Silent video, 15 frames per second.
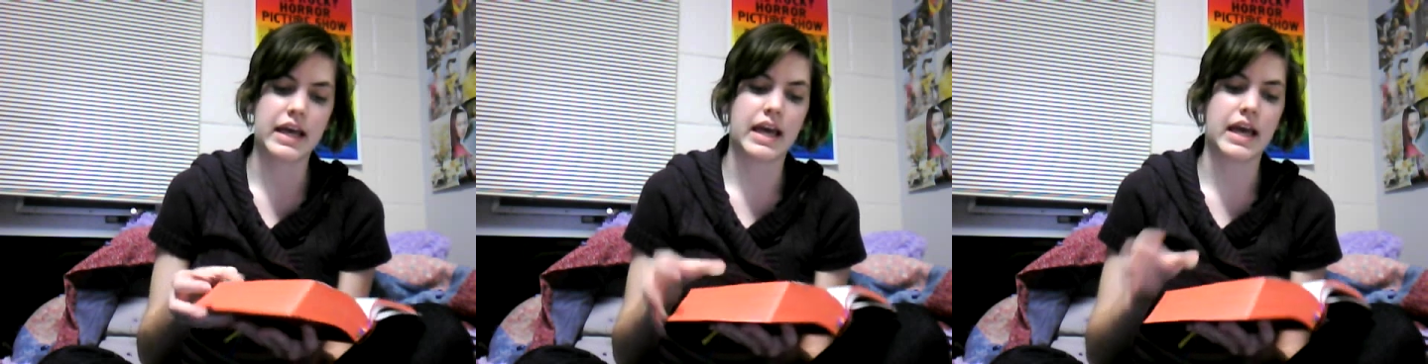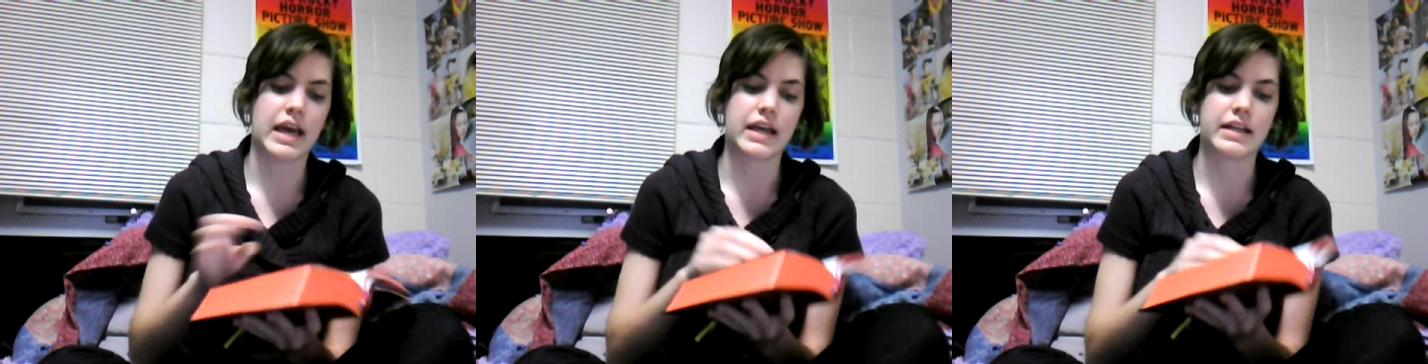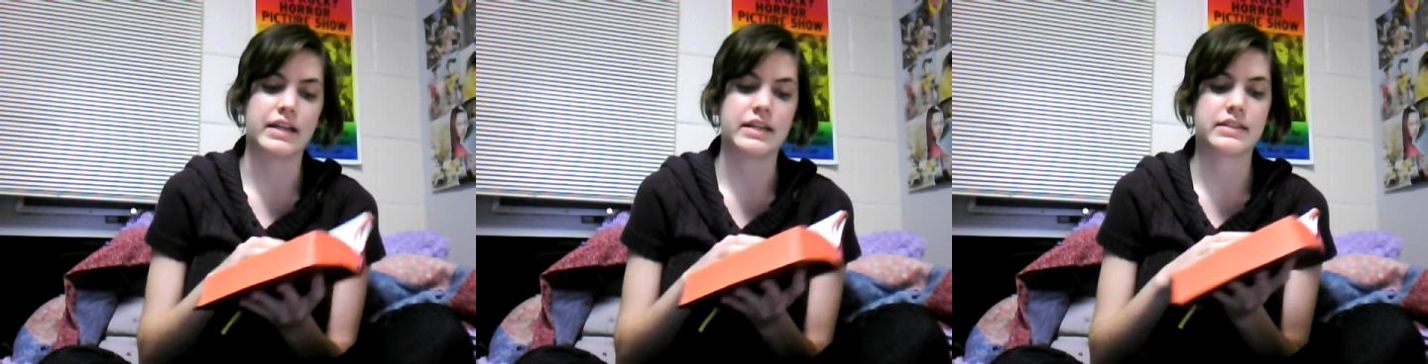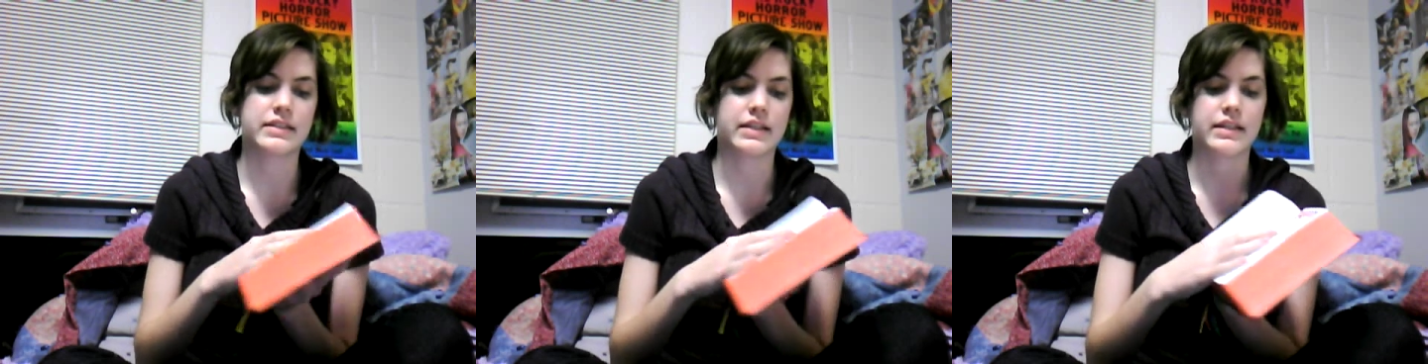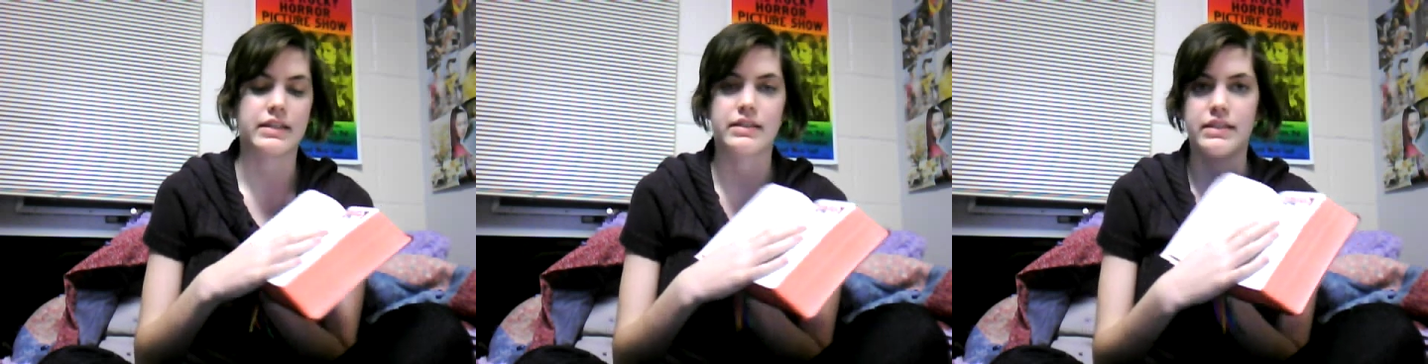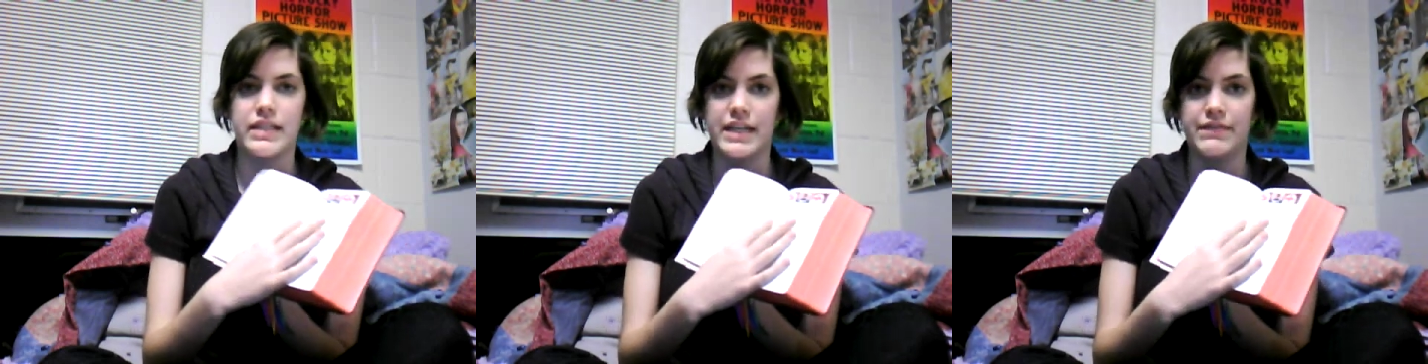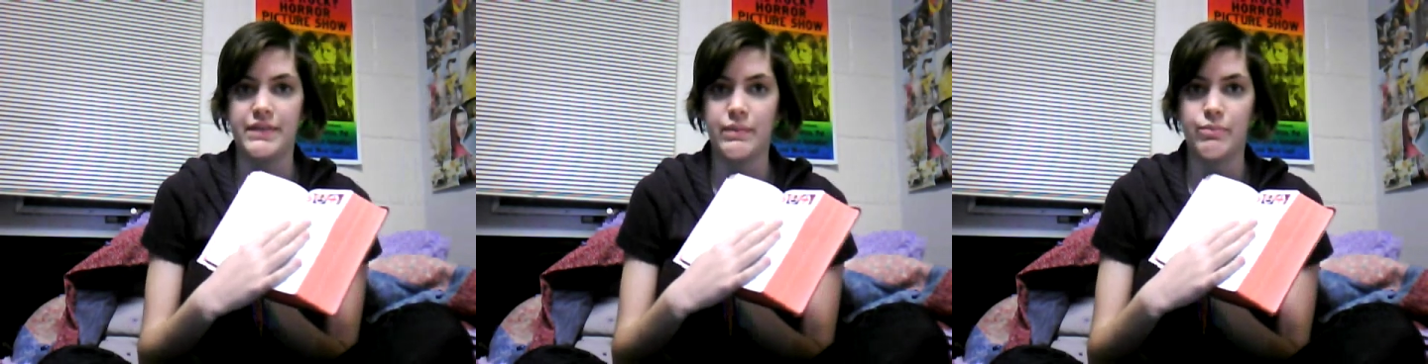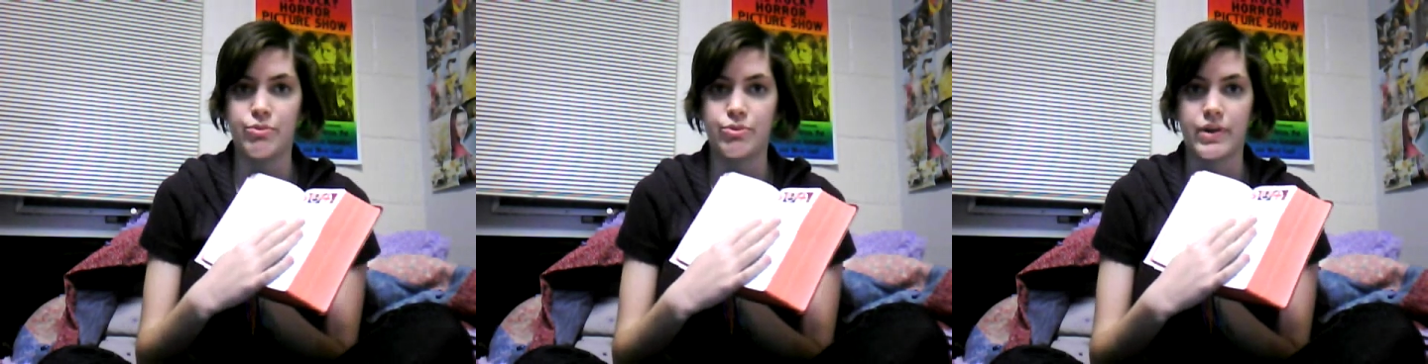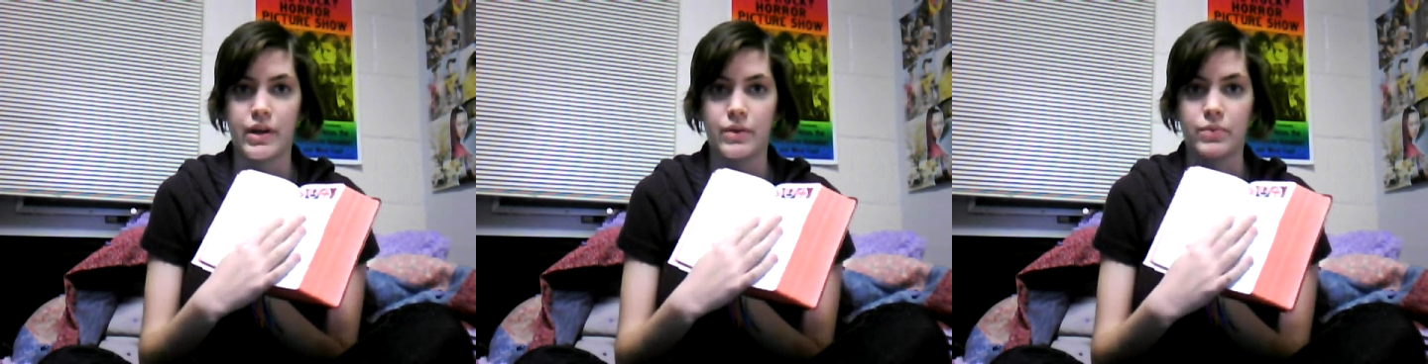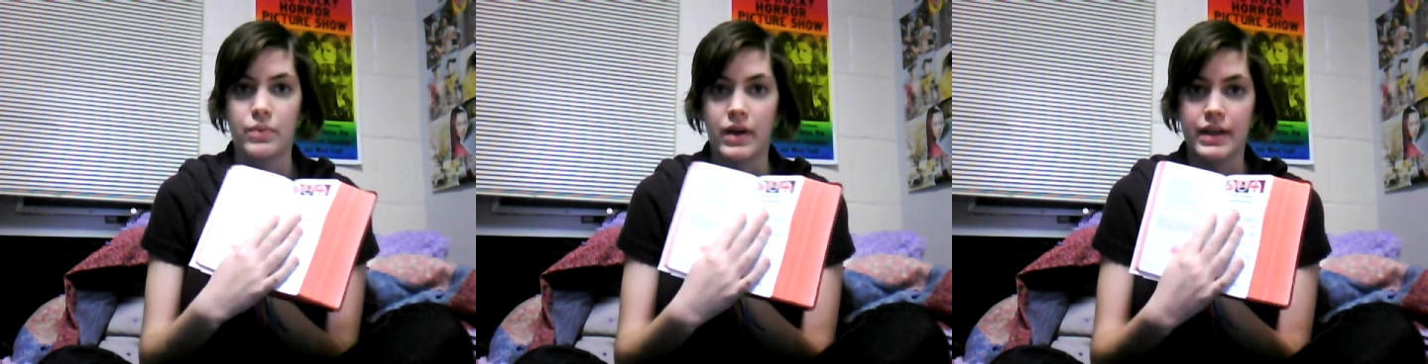and it says Evening
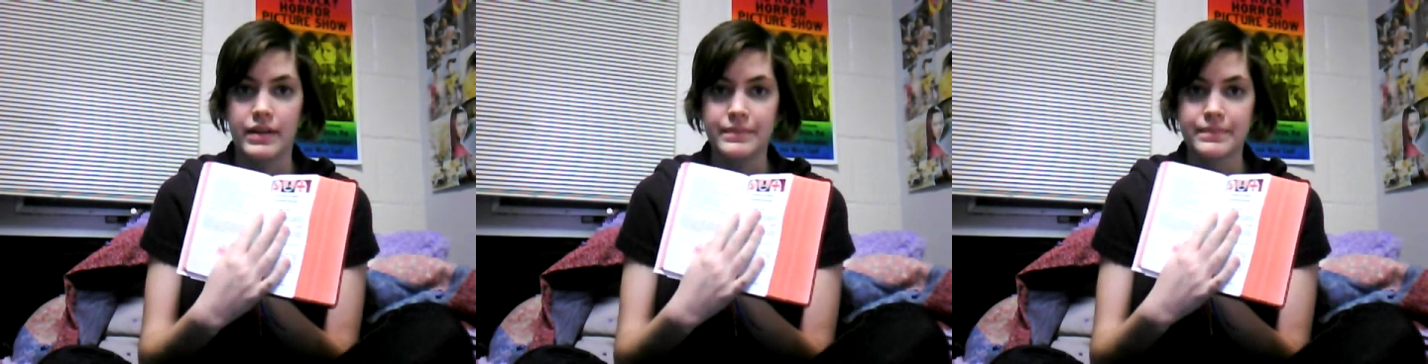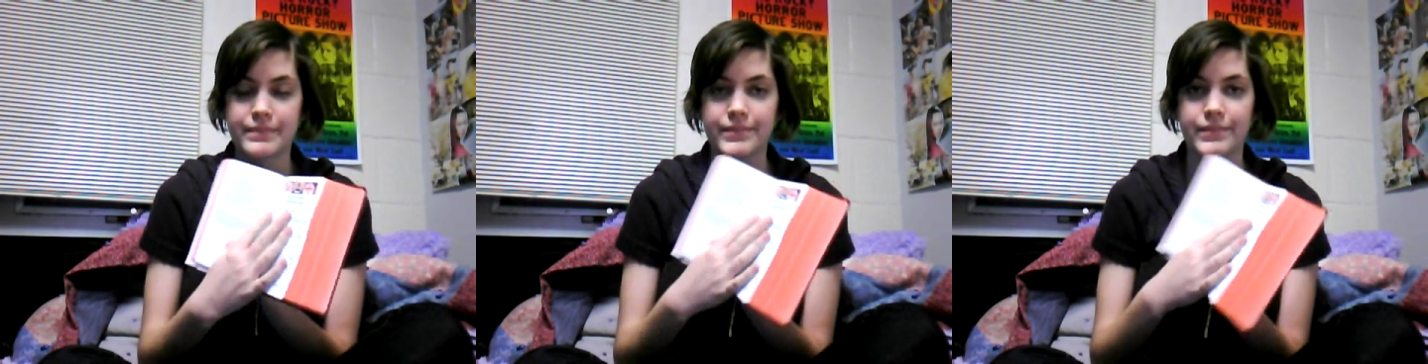Prayer 1.